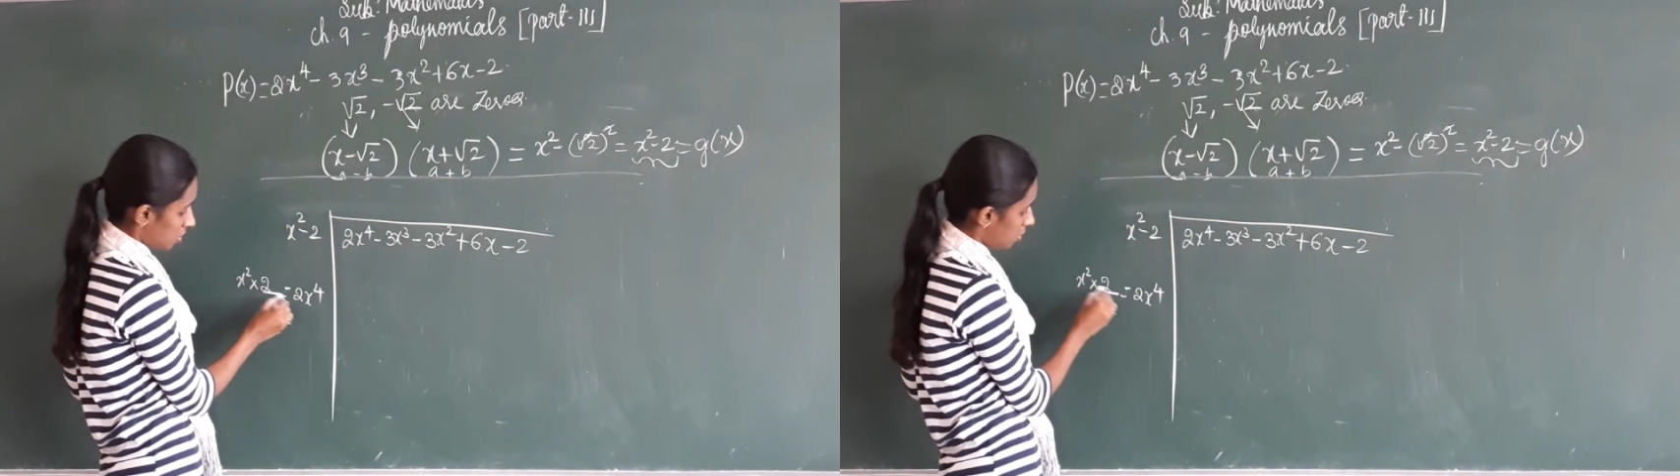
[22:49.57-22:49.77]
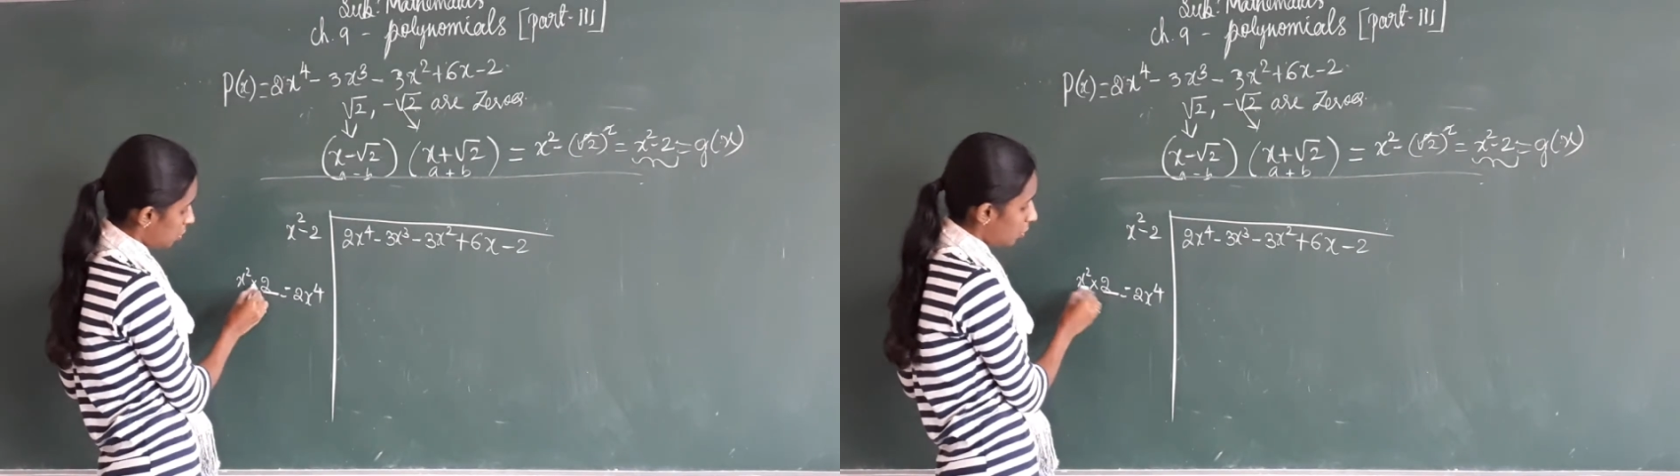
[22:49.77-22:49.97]

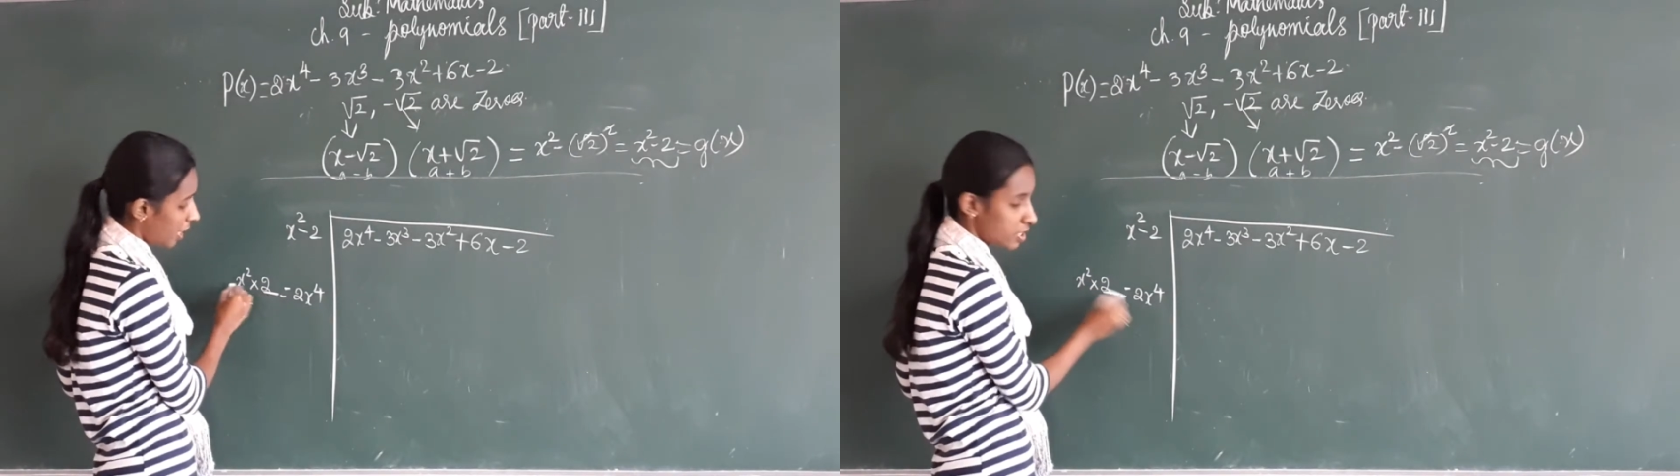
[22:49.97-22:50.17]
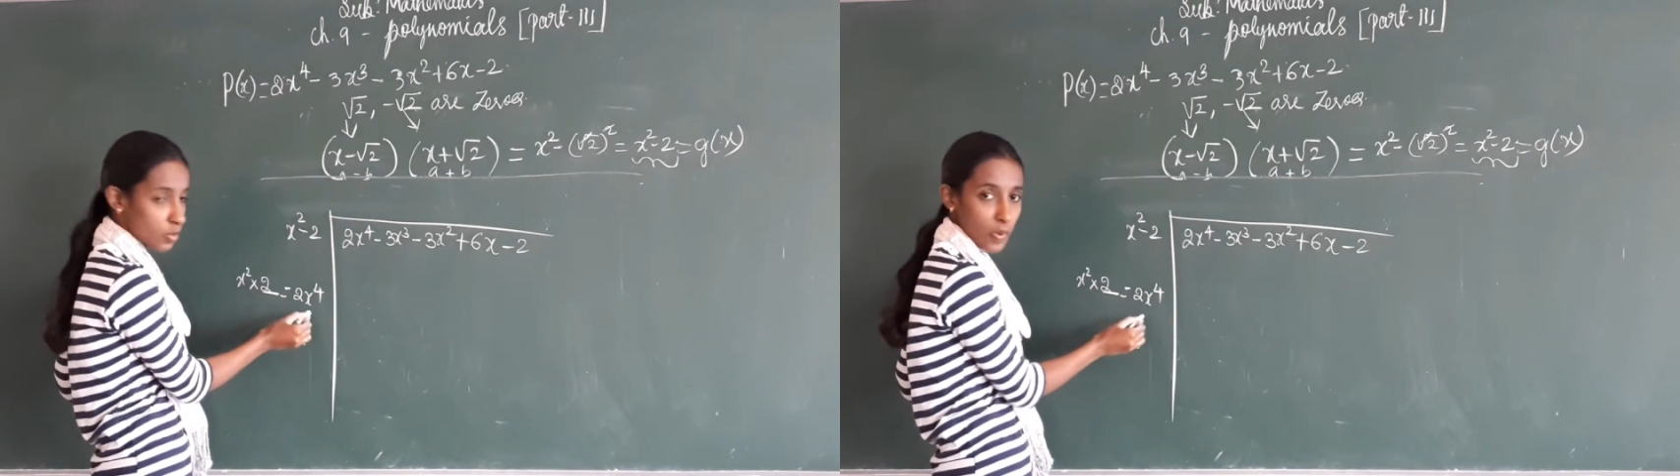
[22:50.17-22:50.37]
2x
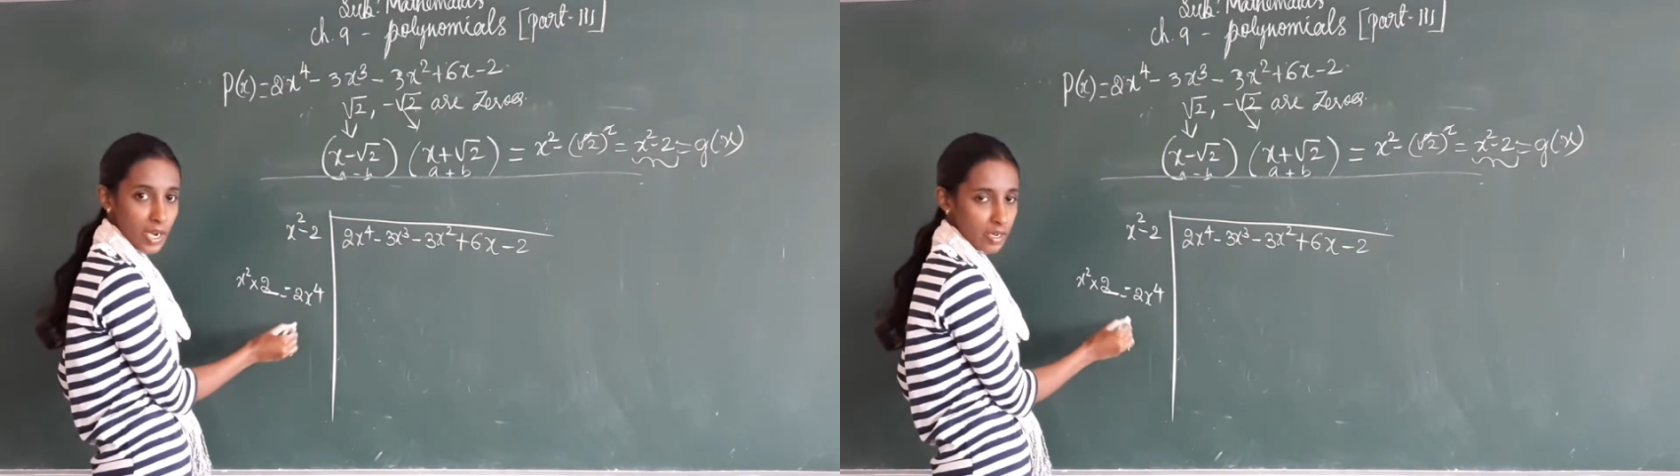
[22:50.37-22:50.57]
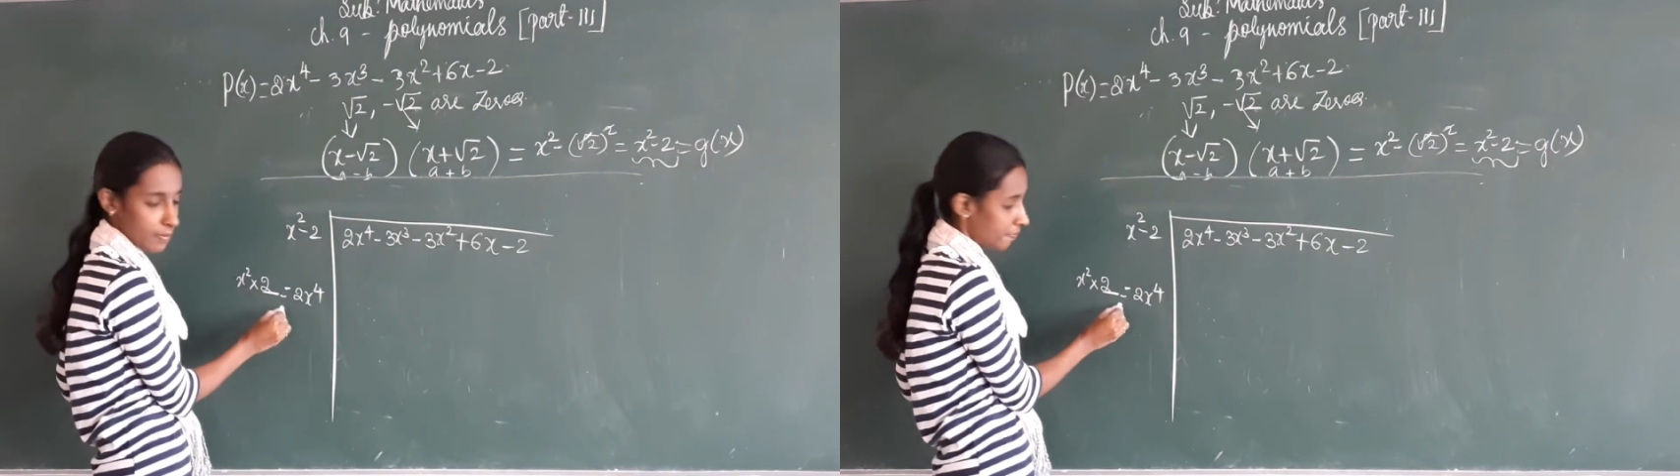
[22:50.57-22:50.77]
square.
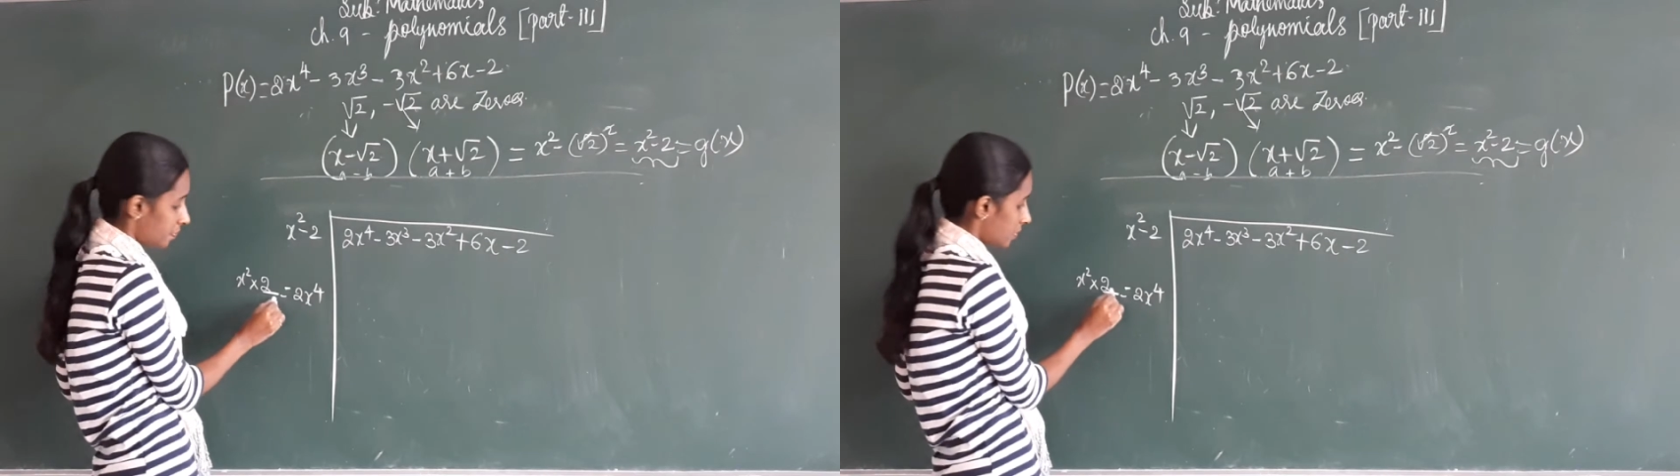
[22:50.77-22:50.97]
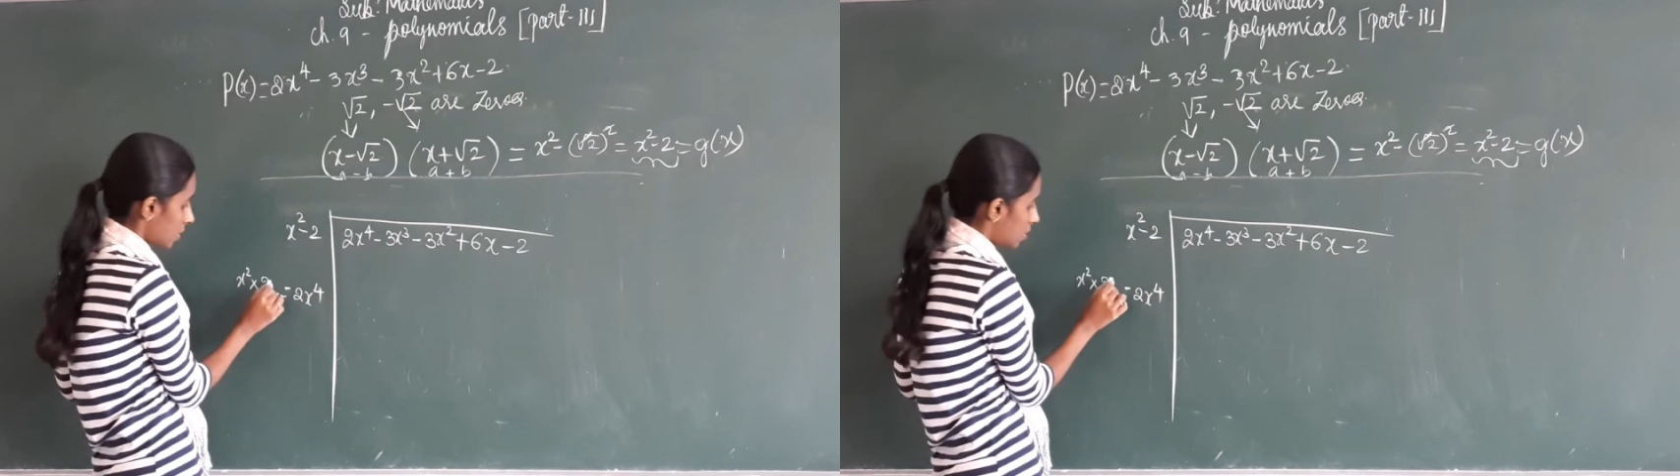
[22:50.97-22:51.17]

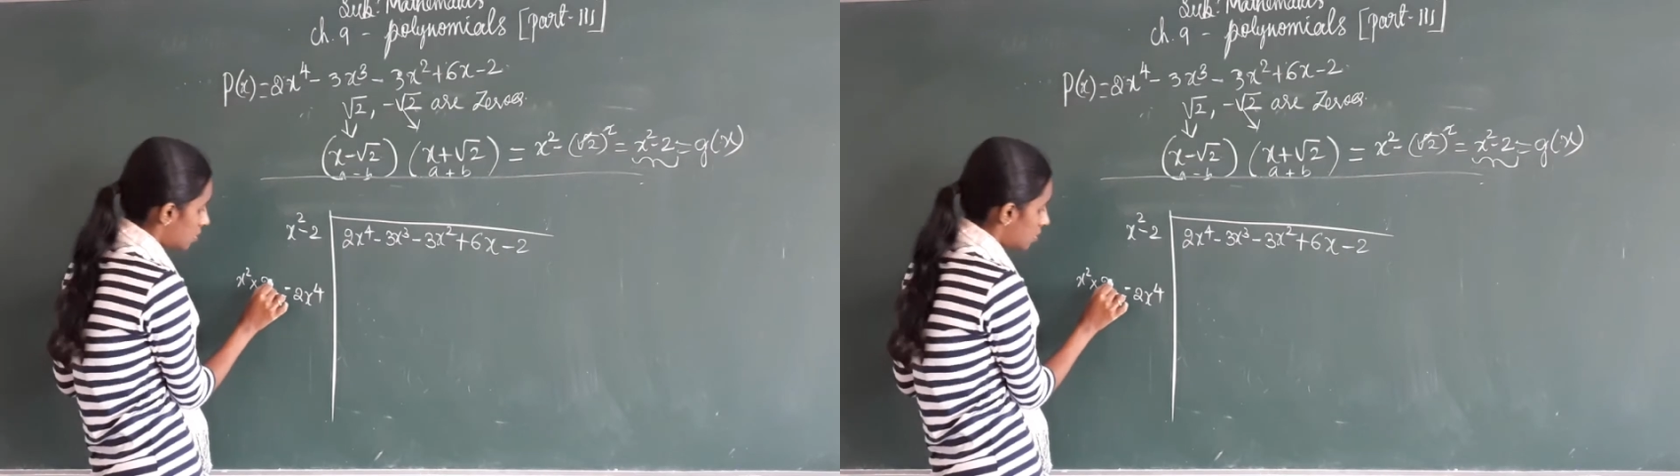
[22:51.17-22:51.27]
So